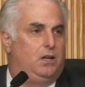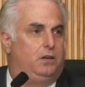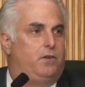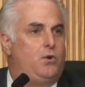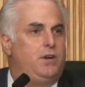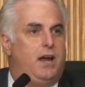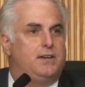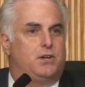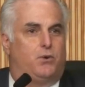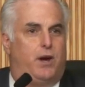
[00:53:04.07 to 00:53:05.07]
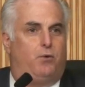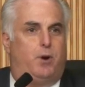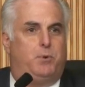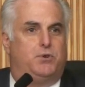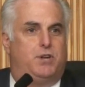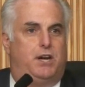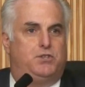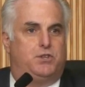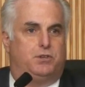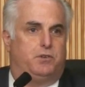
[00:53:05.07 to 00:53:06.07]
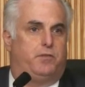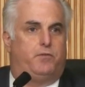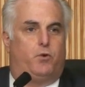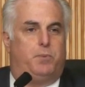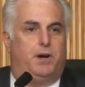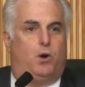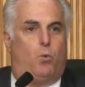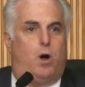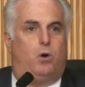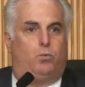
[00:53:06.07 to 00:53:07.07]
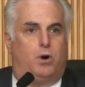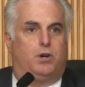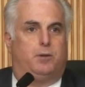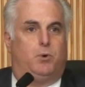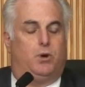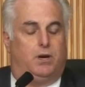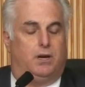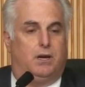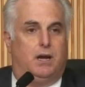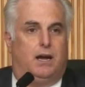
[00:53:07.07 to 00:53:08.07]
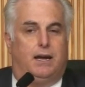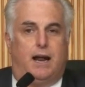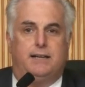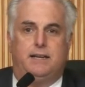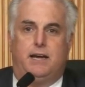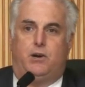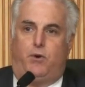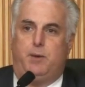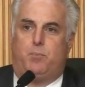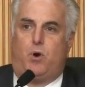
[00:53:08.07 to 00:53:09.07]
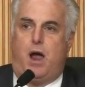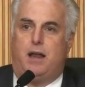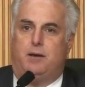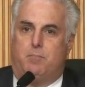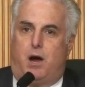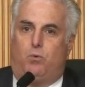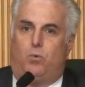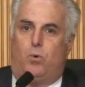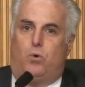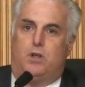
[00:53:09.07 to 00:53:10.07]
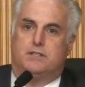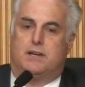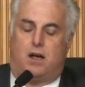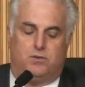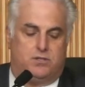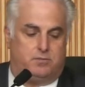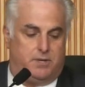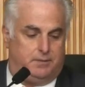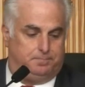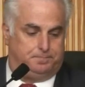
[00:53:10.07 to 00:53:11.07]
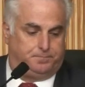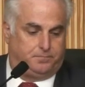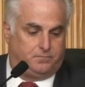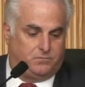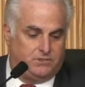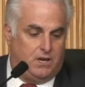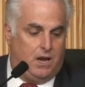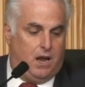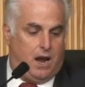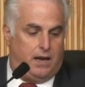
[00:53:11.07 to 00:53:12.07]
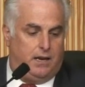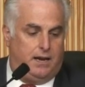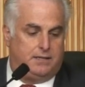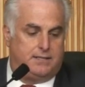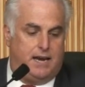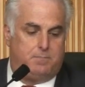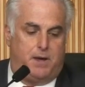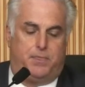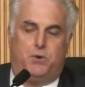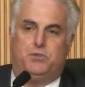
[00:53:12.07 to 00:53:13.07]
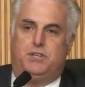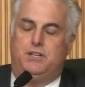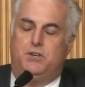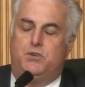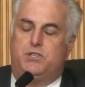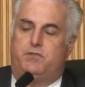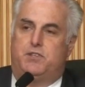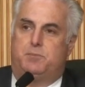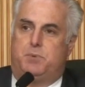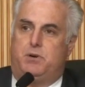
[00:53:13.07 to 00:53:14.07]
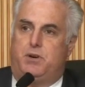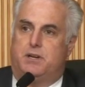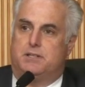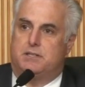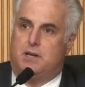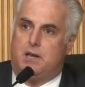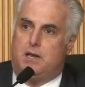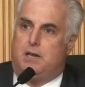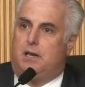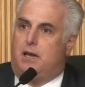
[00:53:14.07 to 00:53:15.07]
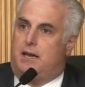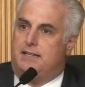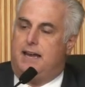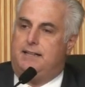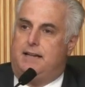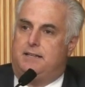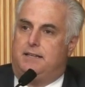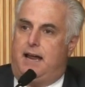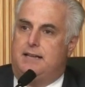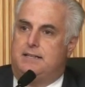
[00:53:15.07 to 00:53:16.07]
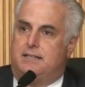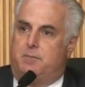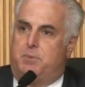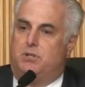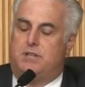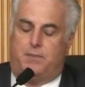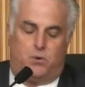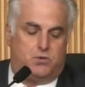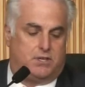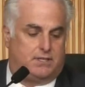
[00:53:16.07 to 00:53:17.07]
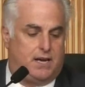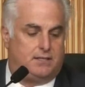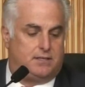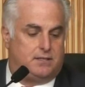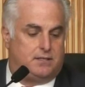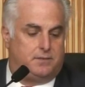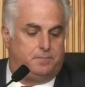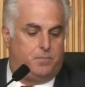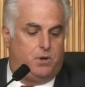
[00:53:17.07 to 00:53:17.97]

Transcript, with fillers: Livonia has a great reputation for being a well-run community, and I take great pride in my role as a councilman. I'd like to take my 13 years of experience and take that to Lansing to build on those successes.